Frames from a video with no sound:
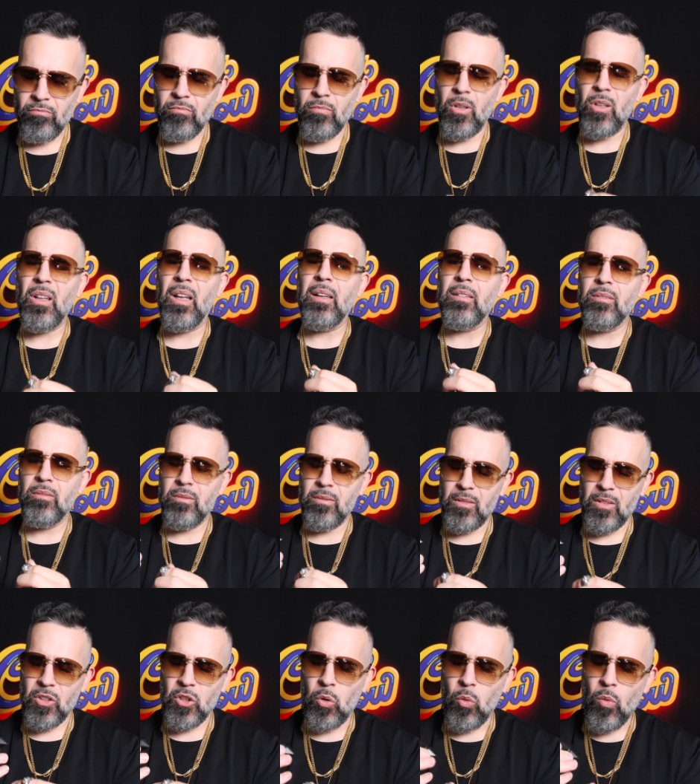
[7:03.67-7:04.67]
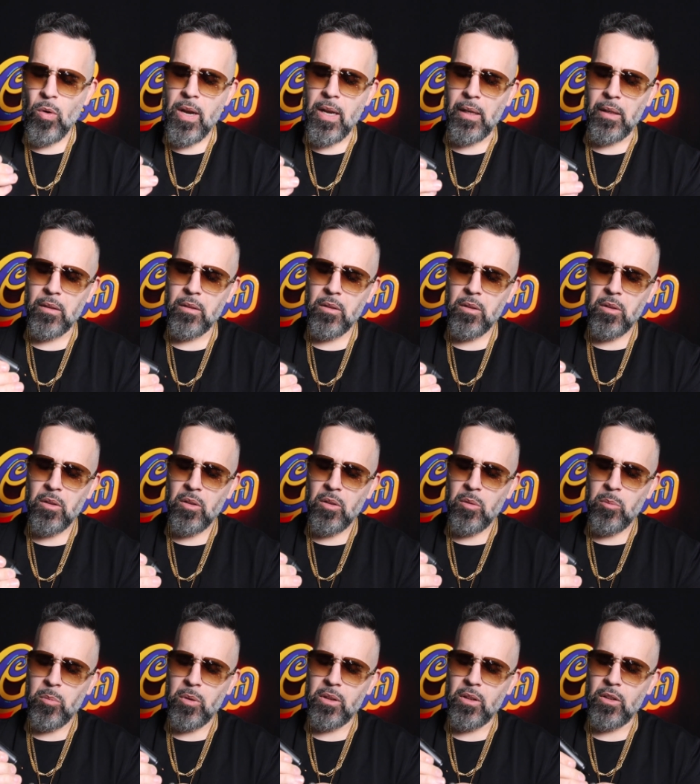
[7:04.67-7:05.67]
Hold on, it's a ring,
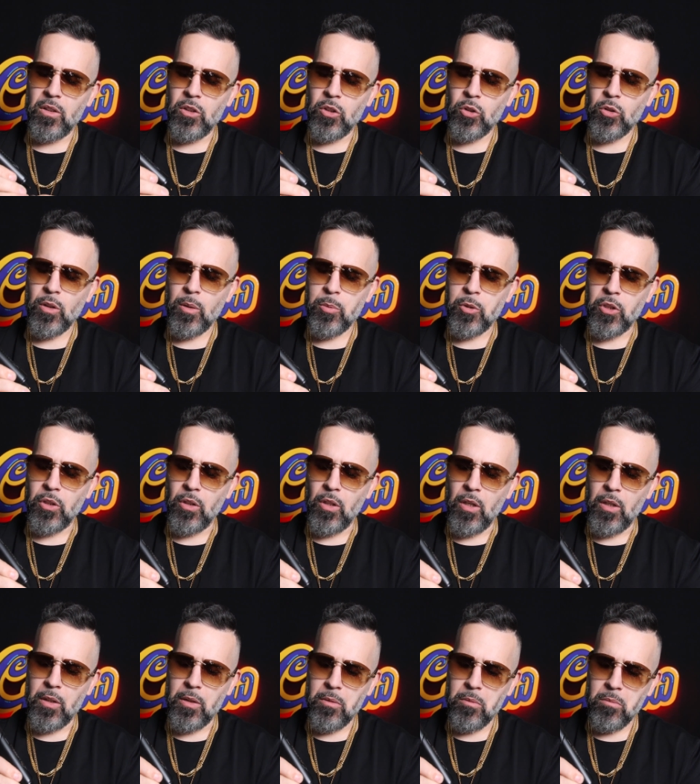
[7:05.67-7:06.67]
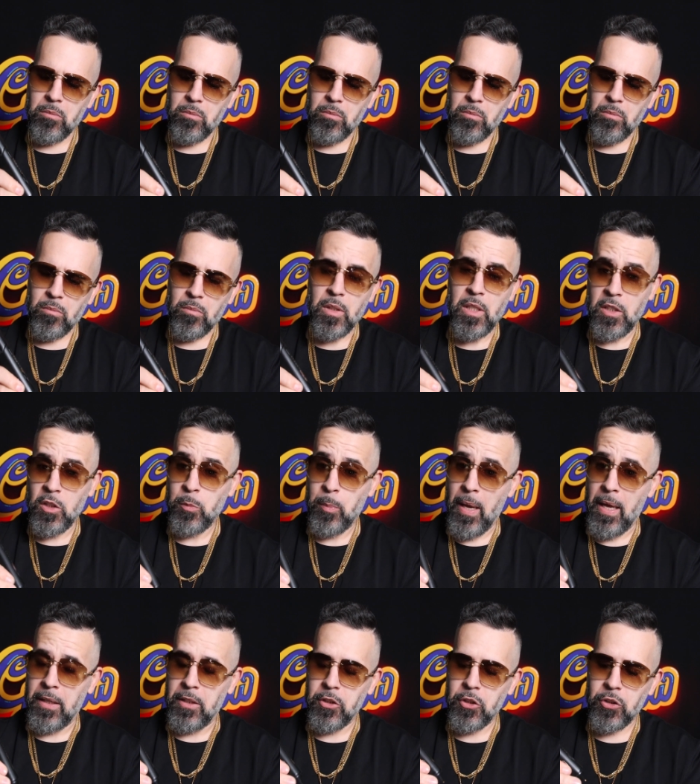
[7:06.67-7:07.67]
but the description on it, in
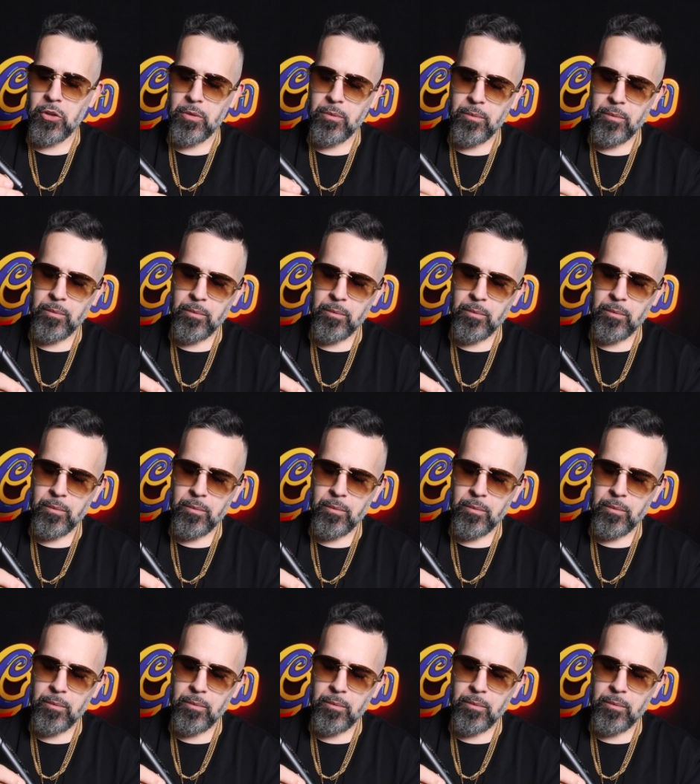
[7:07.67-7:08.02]
Spanish.